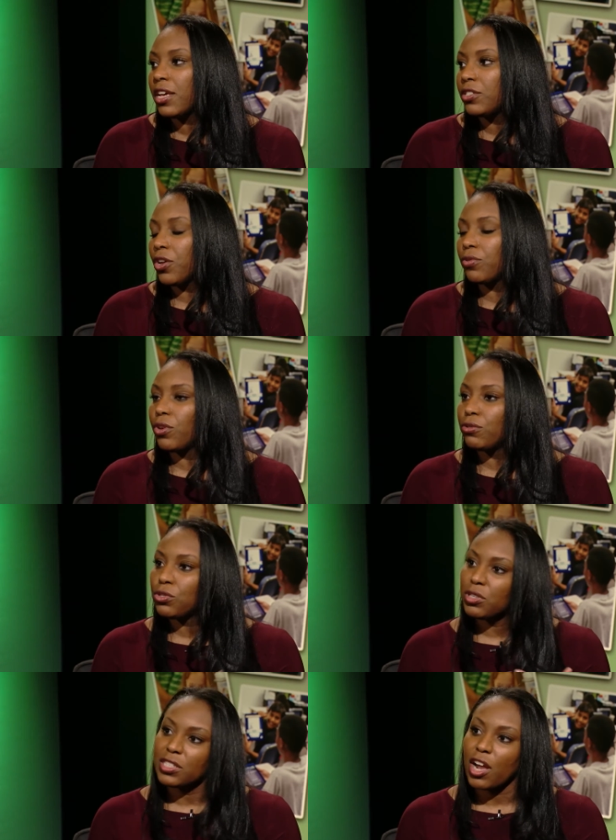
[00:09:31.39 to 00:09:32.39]
So those
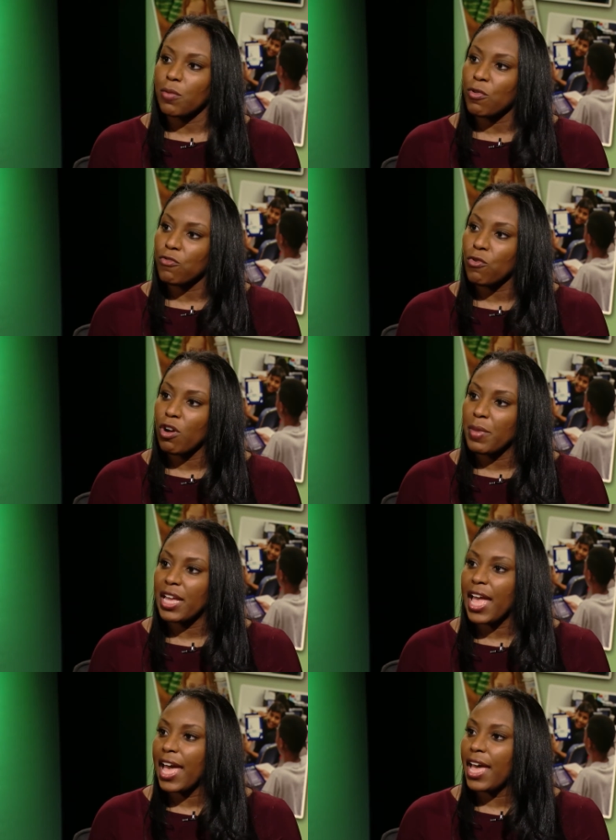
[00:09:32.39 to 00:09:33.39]
students are
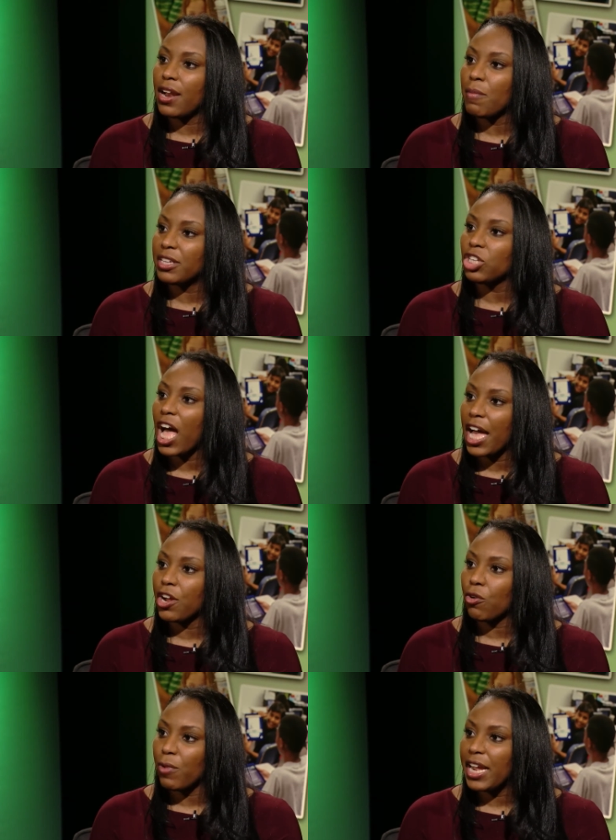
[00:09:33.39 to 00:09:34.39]
performing at a much
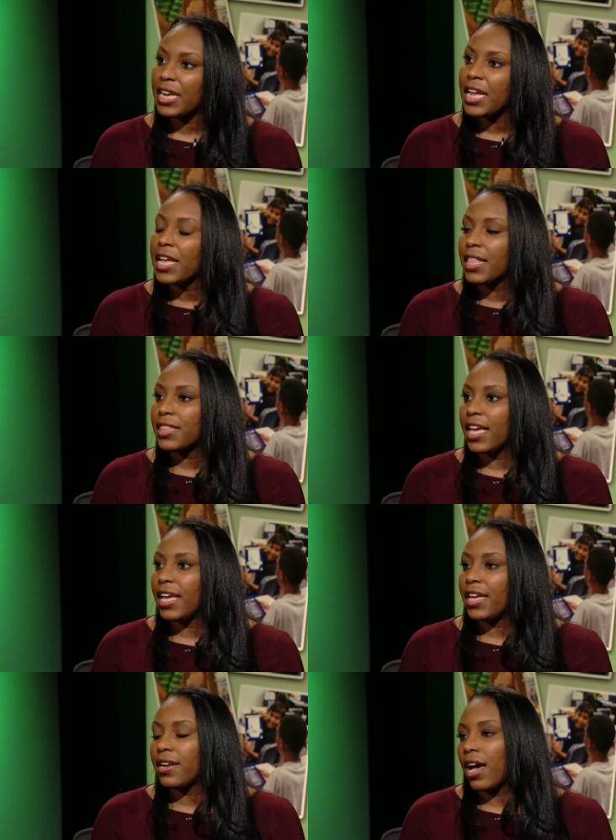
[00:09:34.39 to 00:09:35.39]
higher rate than